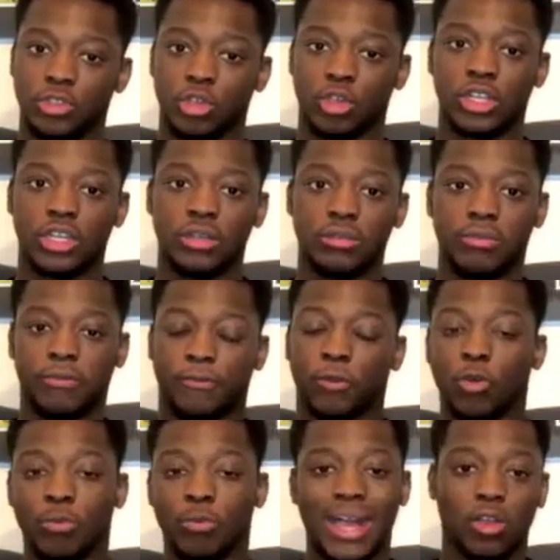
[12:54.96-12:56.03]
you're gonna
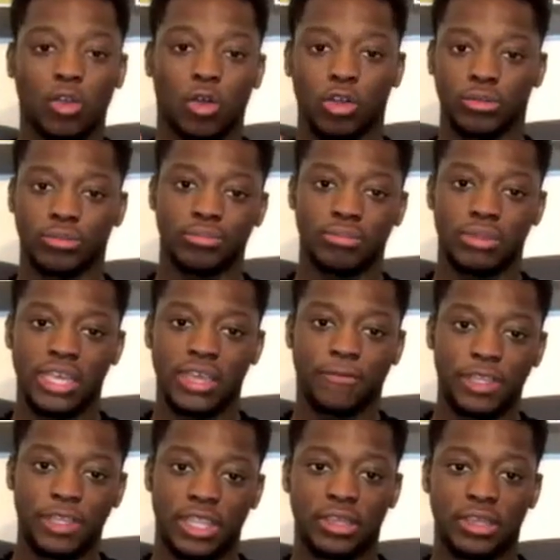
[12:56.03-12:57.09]
fall back on
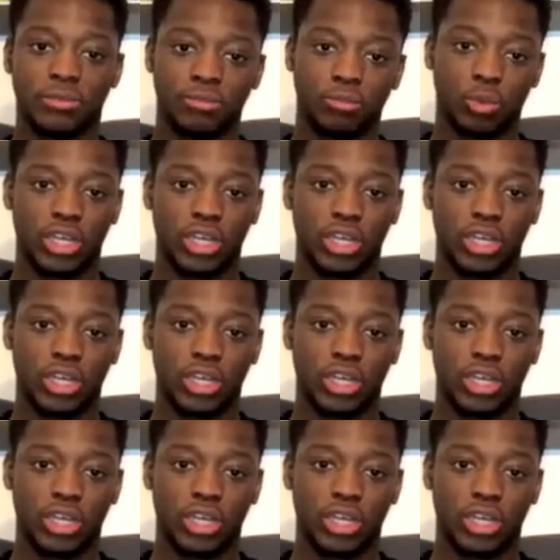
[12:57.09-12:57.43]
if it doesn't